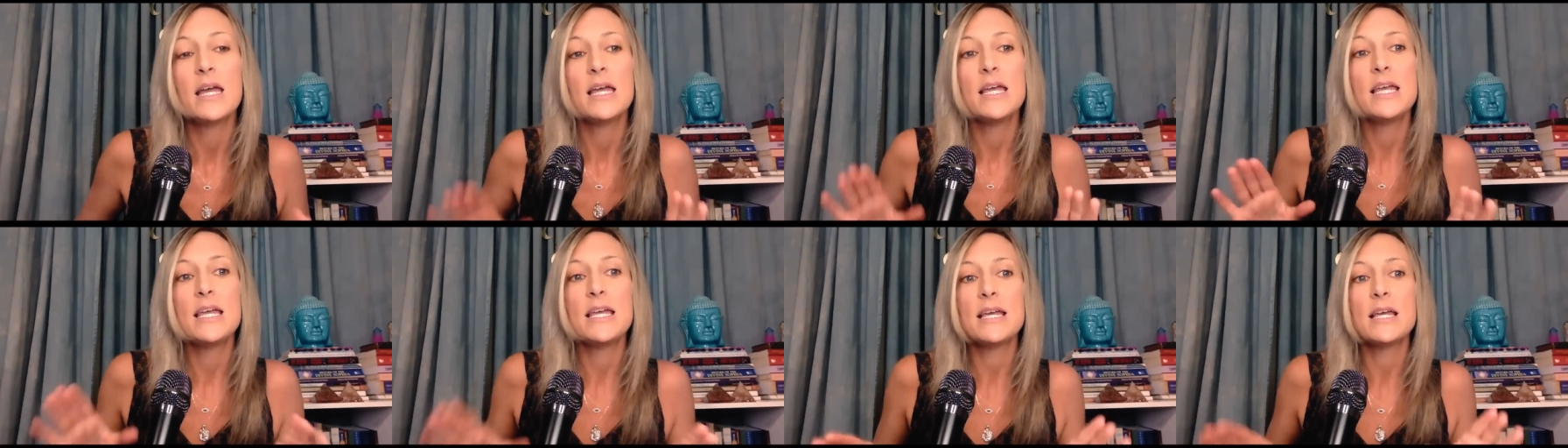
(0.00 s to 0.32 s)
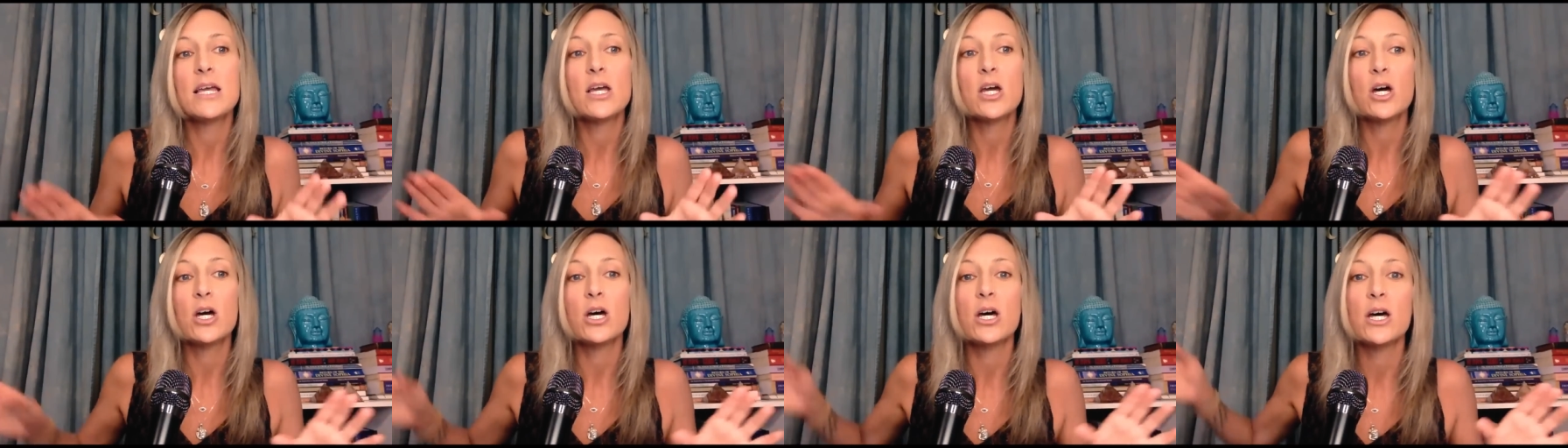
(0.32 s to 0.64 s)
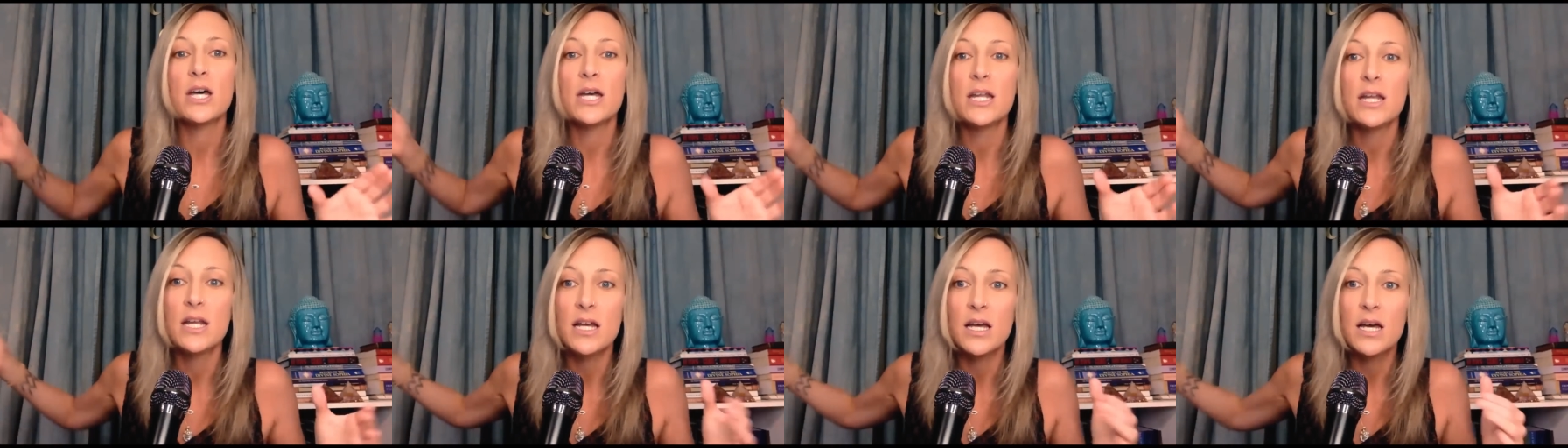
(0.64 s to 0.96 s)
he
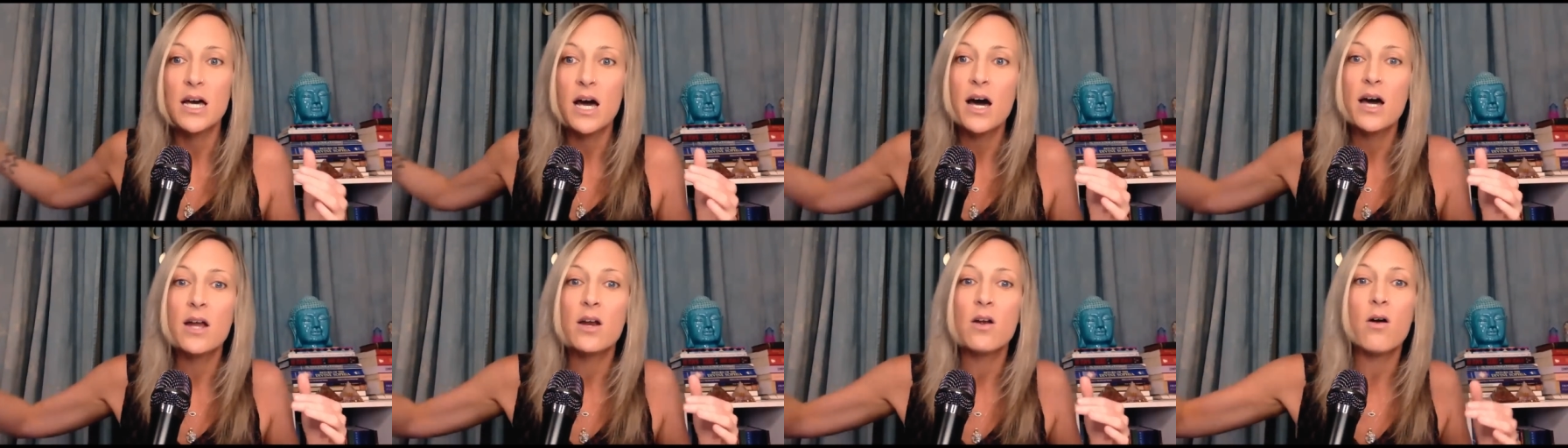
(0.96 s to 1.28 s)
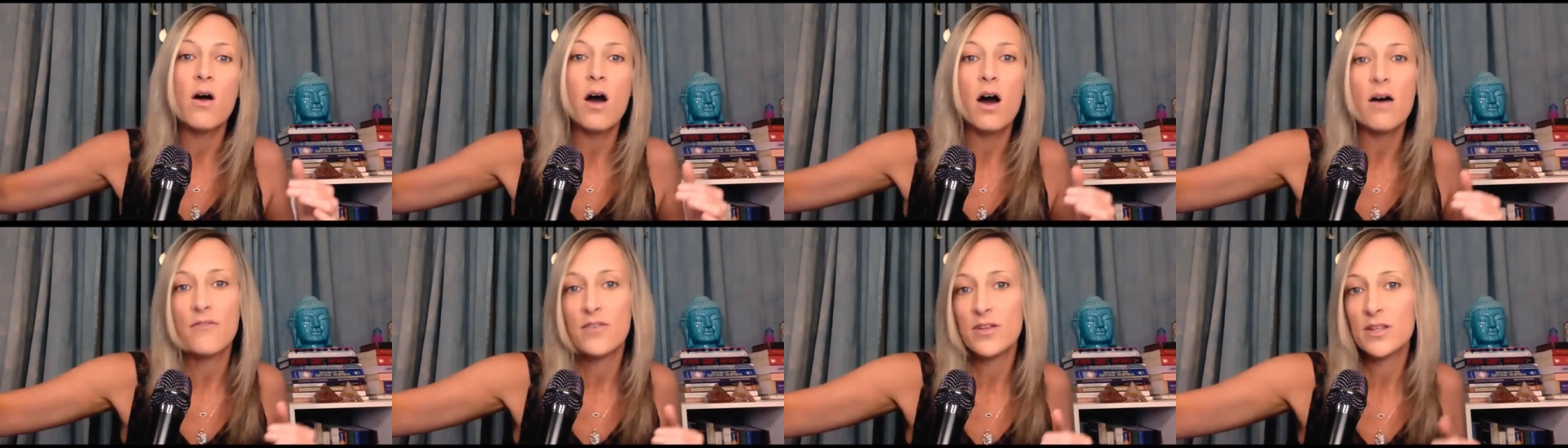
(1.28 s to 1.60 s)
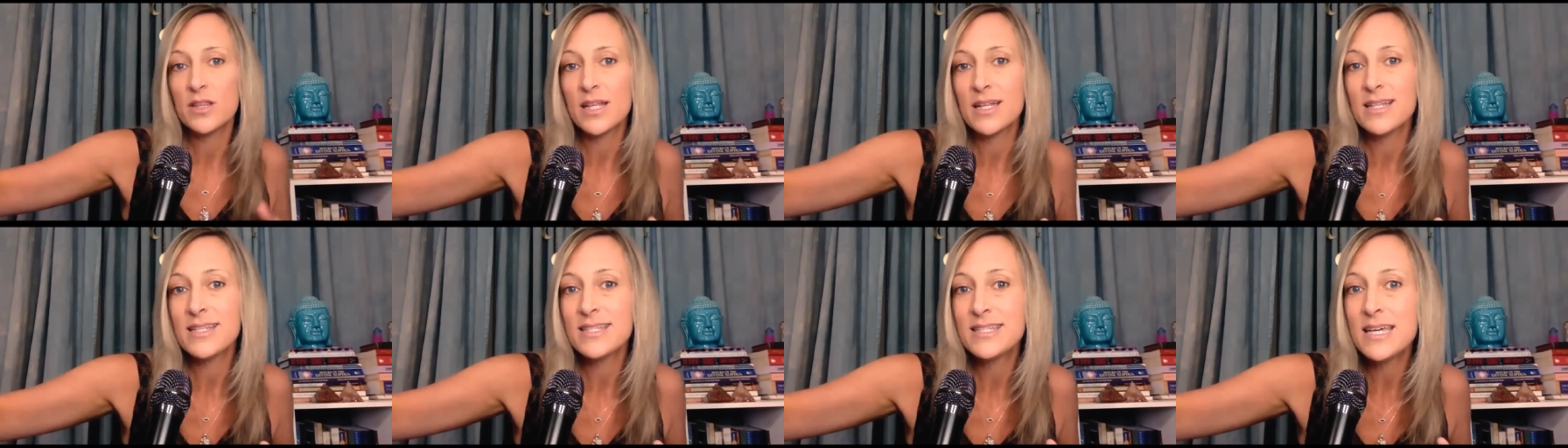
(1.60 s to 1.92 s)
could cut her off
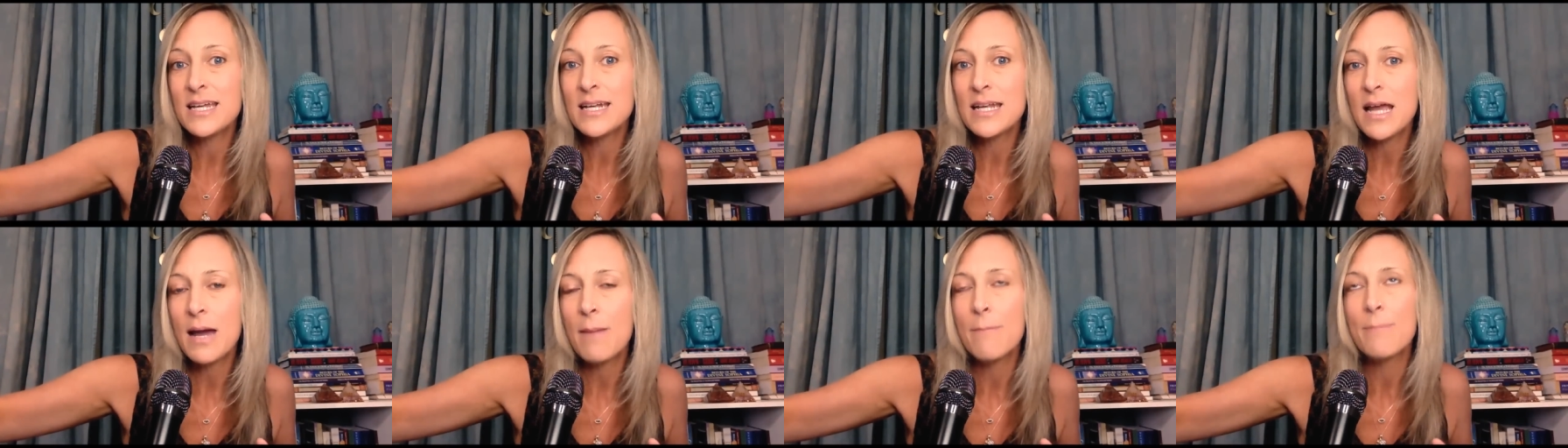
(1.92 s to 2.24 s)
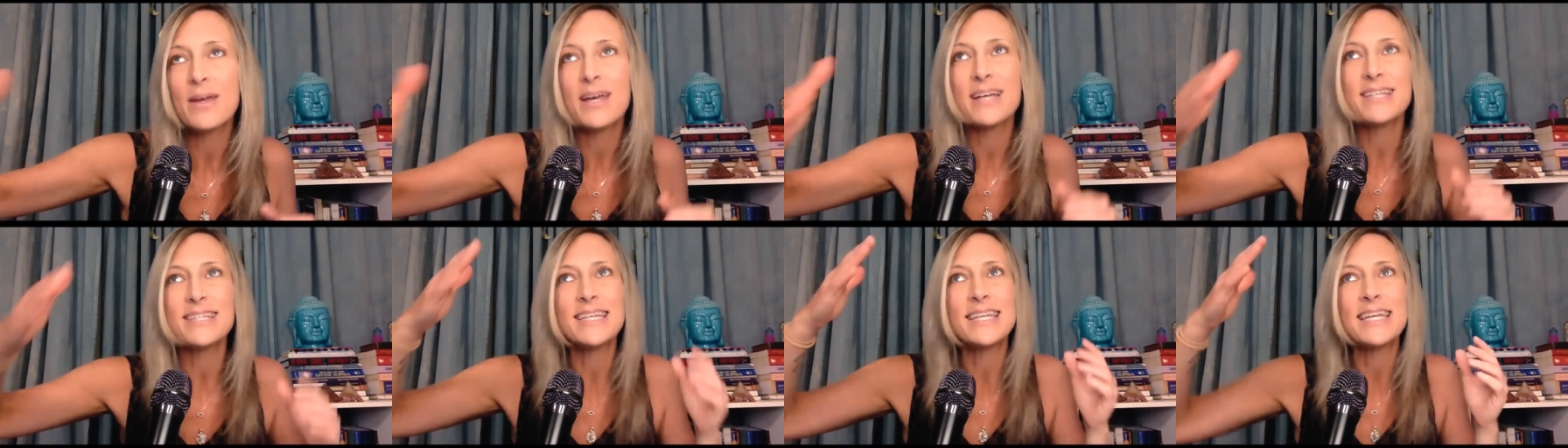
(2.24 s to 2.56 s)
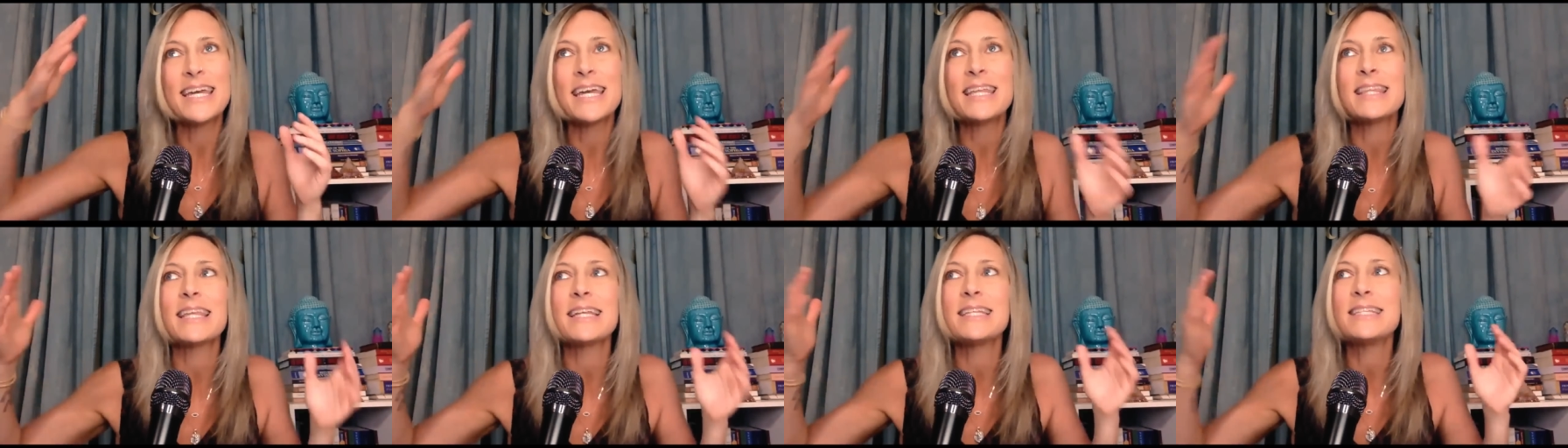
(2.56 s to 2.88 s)
in Londinium because,
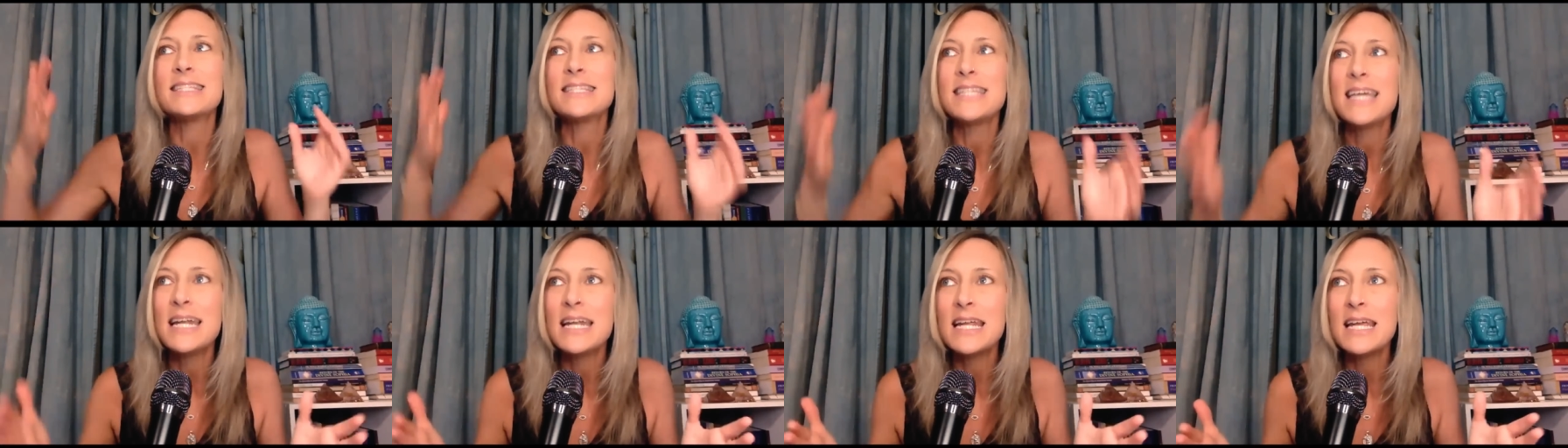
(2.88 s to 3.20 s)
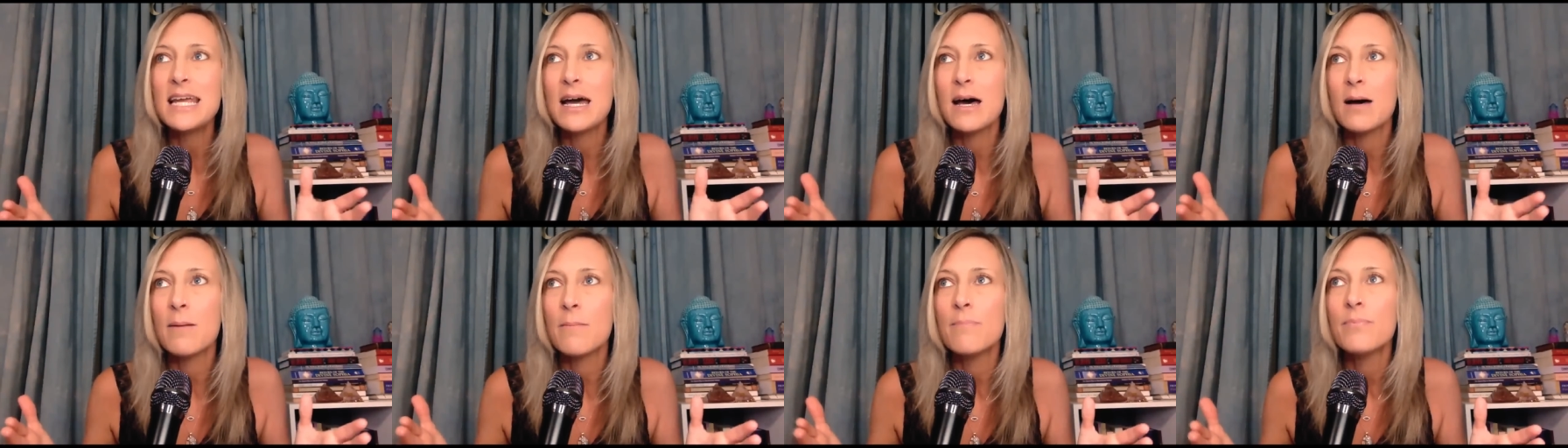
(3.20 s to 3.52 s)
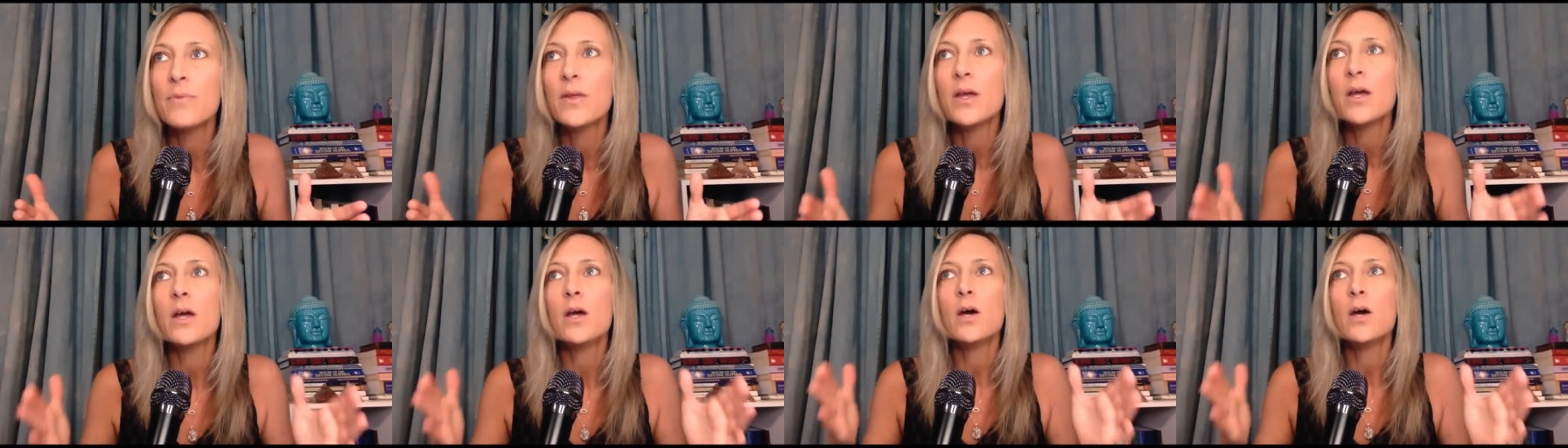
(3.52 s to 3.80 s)
again, Londinium